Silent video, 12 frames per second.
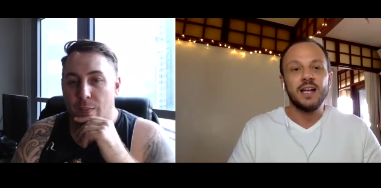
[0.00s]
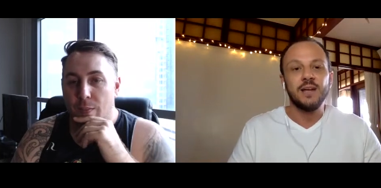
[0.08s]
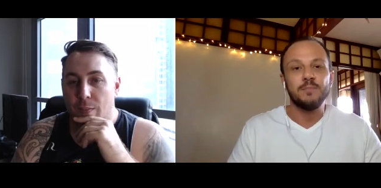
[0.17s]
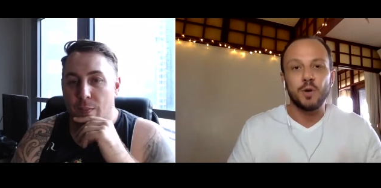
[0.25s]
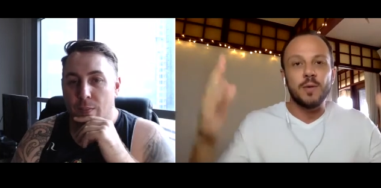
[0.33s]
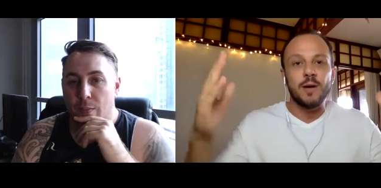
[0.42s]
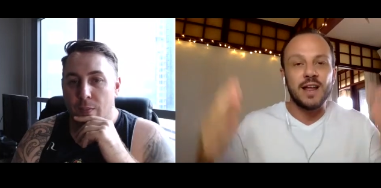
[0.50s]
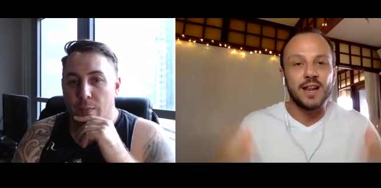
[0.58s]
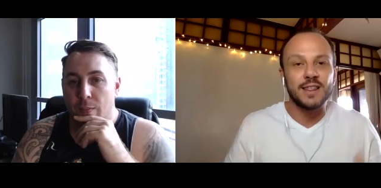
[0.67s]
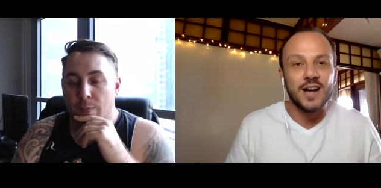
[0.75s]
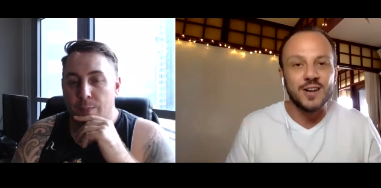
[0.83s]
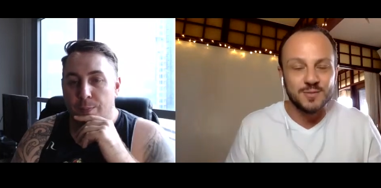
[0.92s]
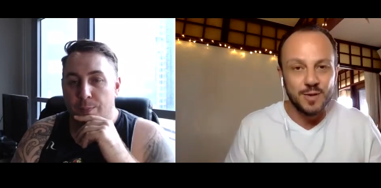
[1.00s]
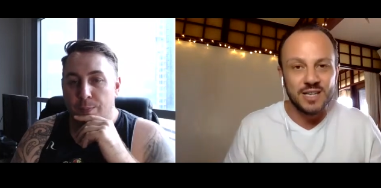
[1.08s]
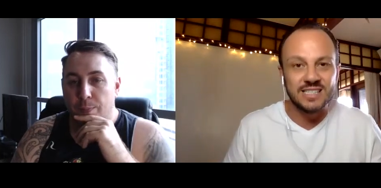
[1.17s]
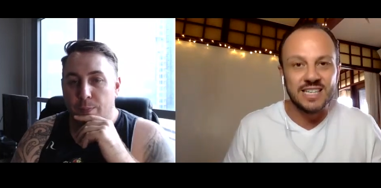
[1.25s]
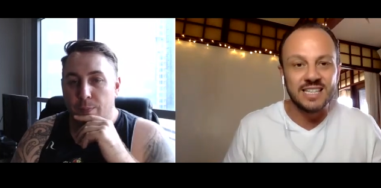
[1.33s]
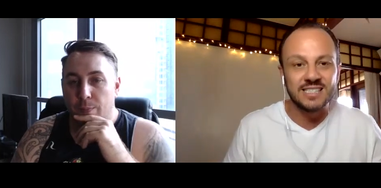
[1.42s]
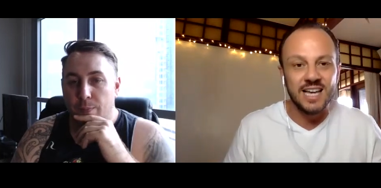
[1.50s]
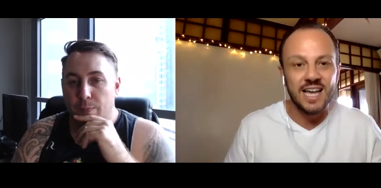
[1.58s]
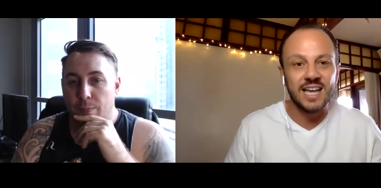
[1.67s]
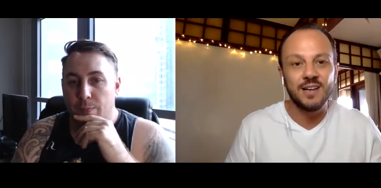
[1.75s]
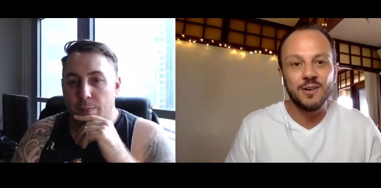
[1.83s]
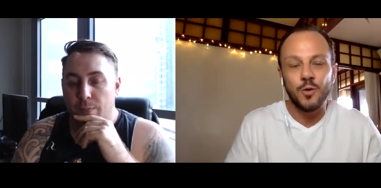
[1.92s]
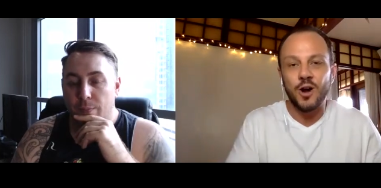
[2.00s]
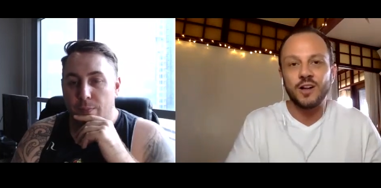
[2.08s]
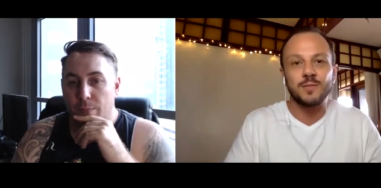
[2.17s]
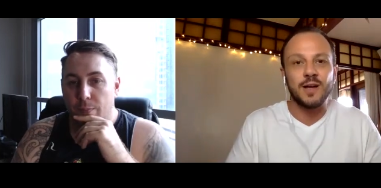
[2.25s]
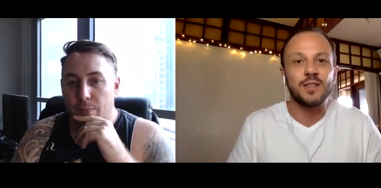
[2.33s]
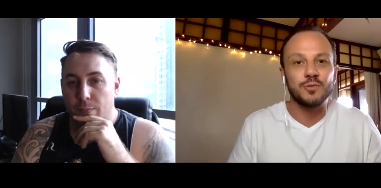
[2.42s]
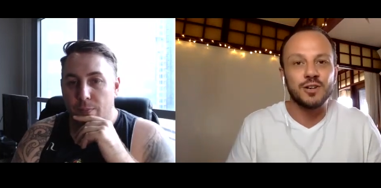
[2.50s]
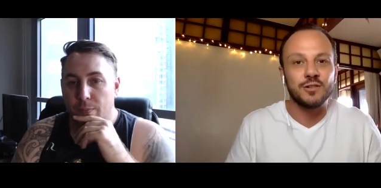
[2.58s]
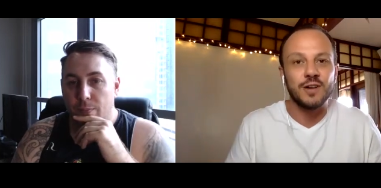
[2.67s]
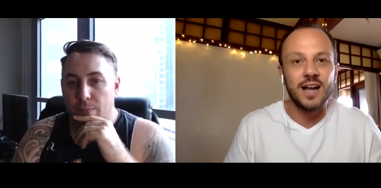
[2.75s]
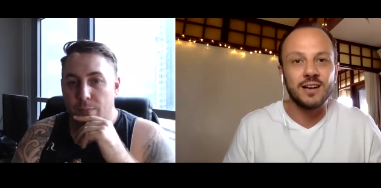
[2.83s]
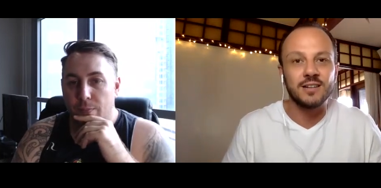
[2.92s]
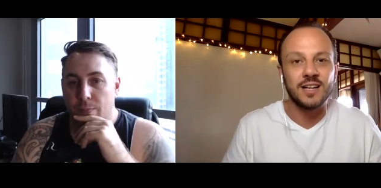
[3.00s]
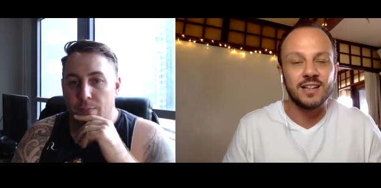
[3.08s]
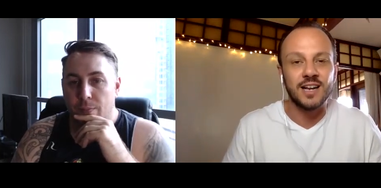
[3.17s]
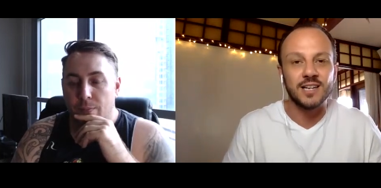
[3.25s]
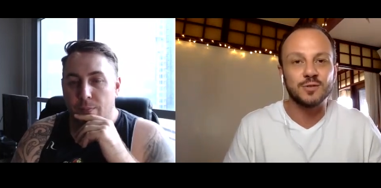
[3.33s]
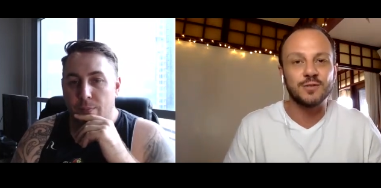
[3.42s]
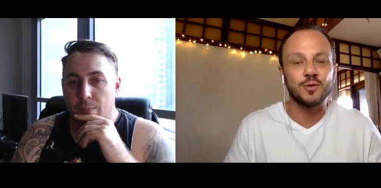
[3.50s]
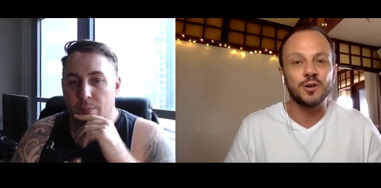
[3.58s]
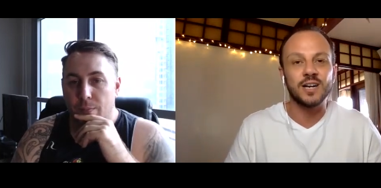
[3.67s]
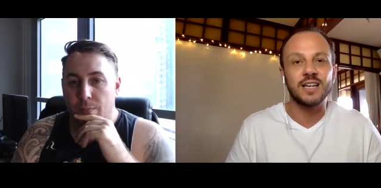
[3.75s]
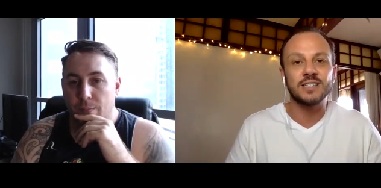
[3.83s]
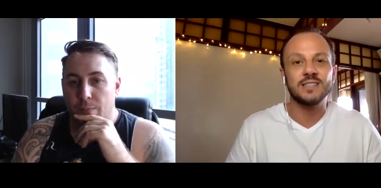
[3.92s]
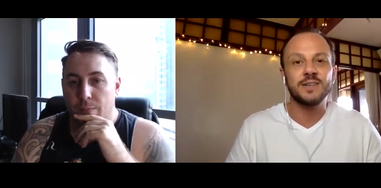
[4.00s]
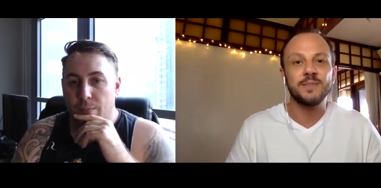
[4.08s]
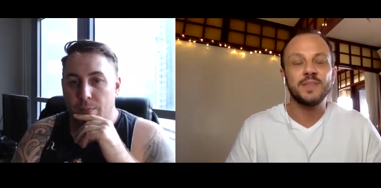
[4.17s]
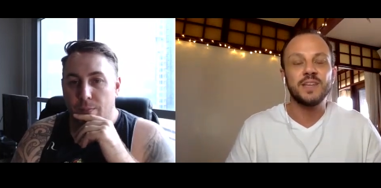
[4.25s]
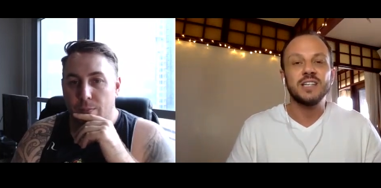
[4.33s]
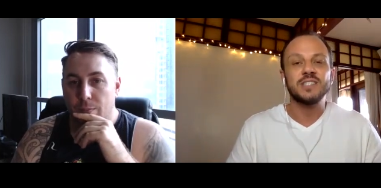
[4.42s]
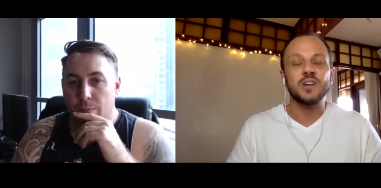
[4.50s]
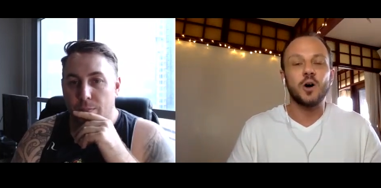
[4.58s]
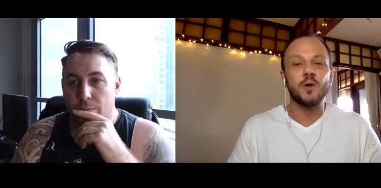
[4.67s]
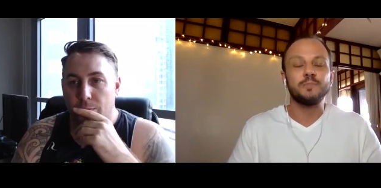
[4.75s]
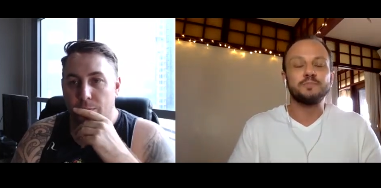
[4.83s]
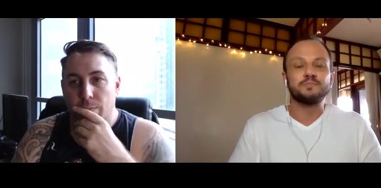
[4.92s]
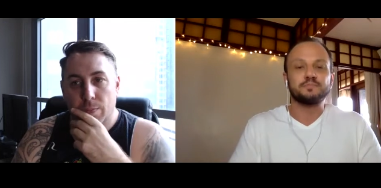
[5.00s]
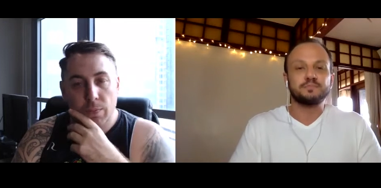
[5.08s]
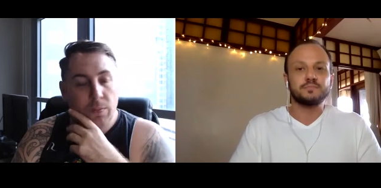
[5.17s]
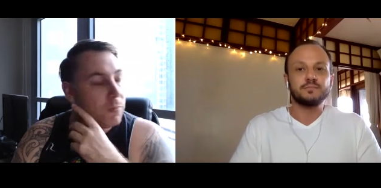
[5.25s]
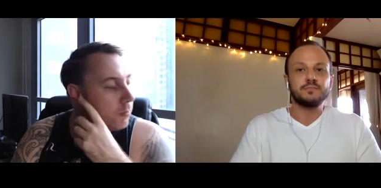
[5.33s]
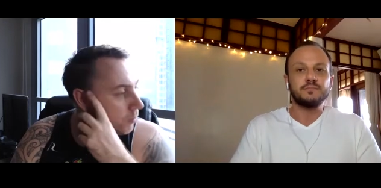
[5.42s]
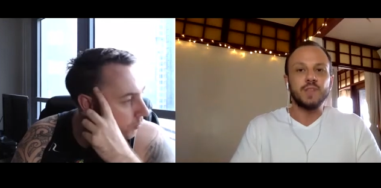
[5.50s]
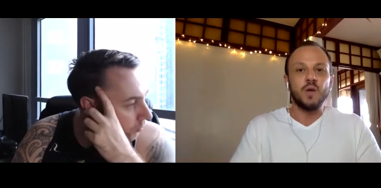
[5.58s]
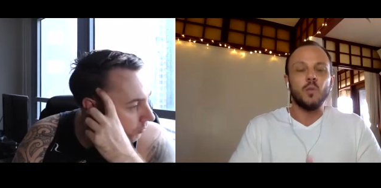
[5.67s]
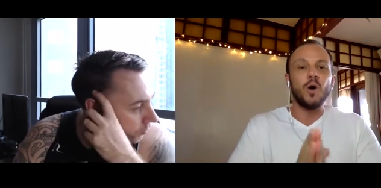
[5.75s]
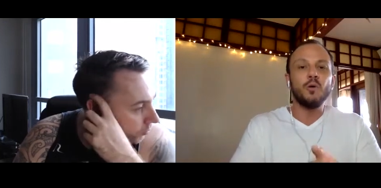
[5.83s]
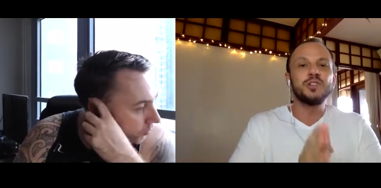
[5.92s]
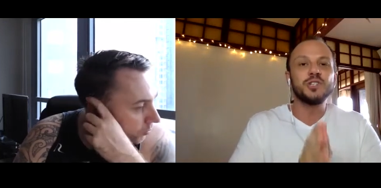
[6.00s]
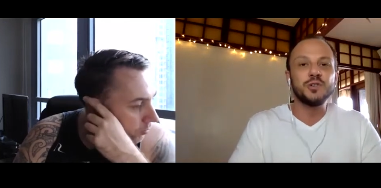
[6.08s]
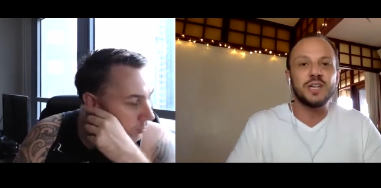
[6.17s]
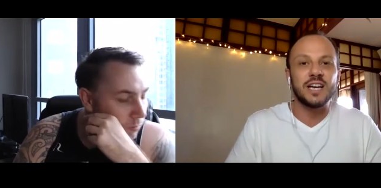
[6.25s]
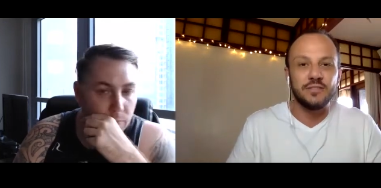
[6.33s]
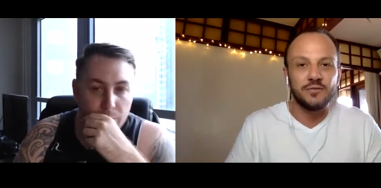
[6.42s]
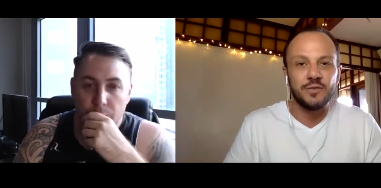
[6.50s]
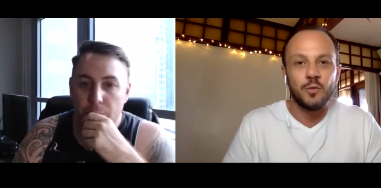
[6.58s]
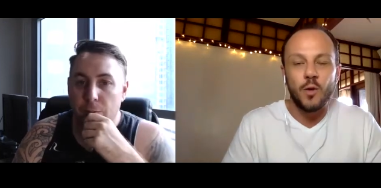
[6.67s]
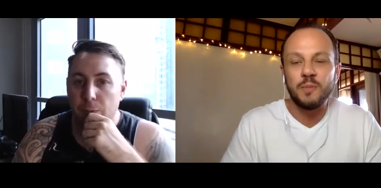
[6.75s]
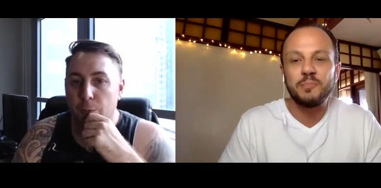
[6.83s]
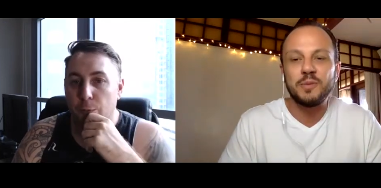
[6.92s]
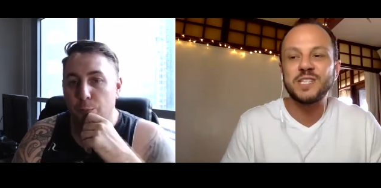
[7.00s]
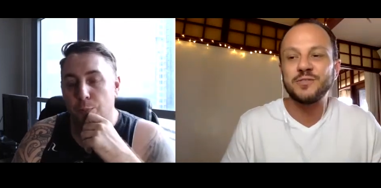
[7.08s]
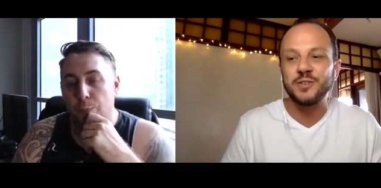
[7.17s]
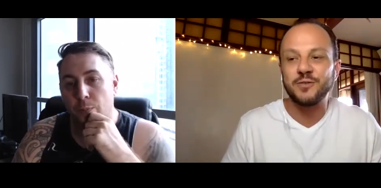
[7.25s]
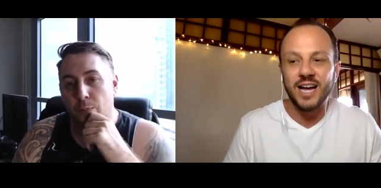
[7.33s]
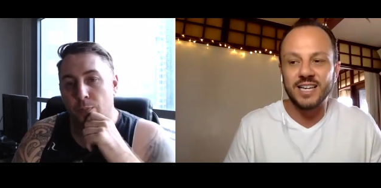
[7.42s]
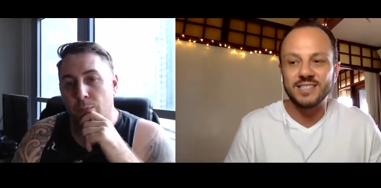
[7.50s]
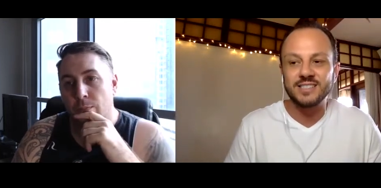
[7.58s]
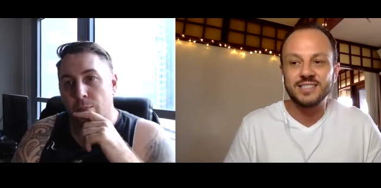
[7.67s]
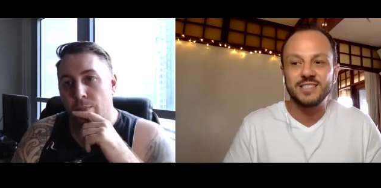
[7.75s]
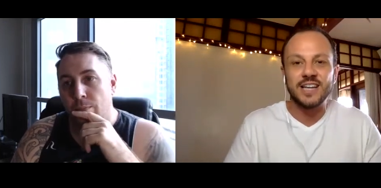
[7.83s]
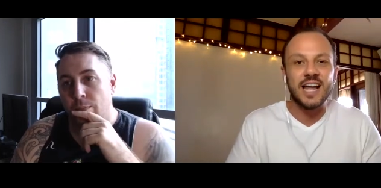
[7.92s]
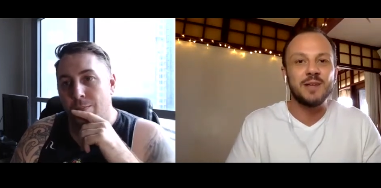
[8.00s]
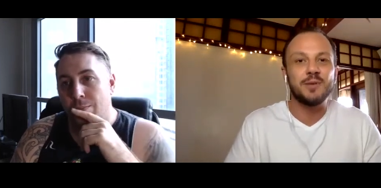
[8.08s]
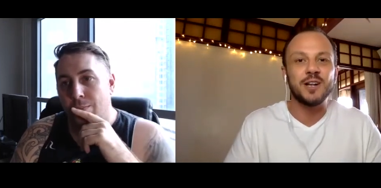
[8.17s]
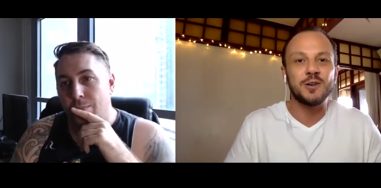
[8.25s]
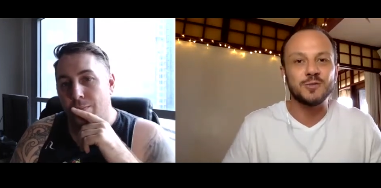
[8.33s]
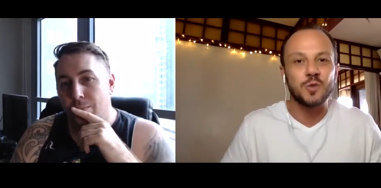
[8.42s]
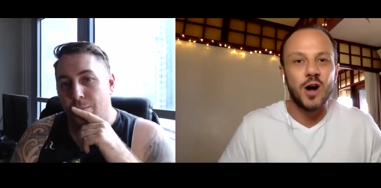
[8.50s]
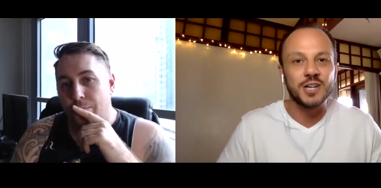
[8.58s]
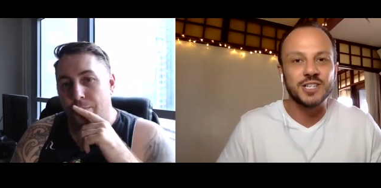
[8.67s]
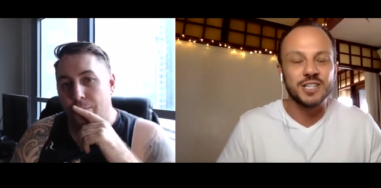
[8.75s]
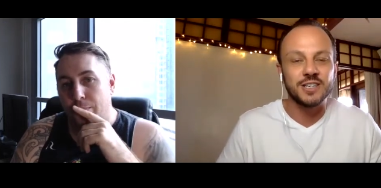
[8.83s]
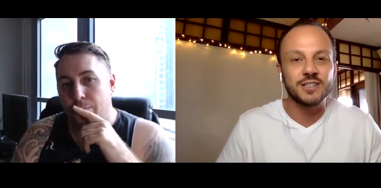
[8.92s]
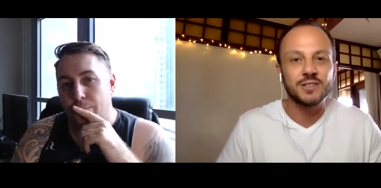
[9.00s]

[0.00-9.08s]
Speaker 1: Boom, I made a thousand bucks the next day, went on to made three grand like the next three or four days. So what would you give one piece of advice to anybody who's watching